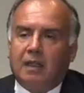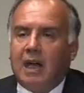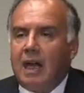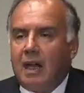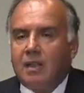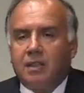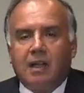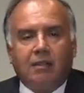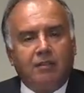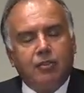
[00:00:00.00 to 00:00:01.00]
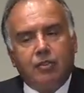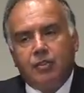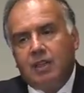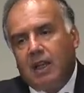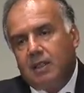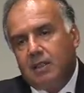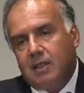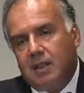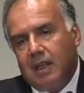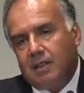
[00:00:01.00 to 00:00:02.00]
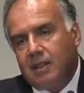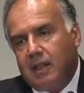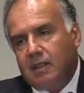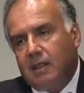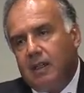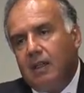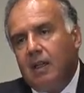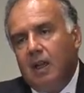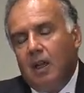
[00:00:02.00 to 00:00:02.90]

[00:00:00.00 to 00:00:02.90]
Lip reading: cars, television sets, etc.,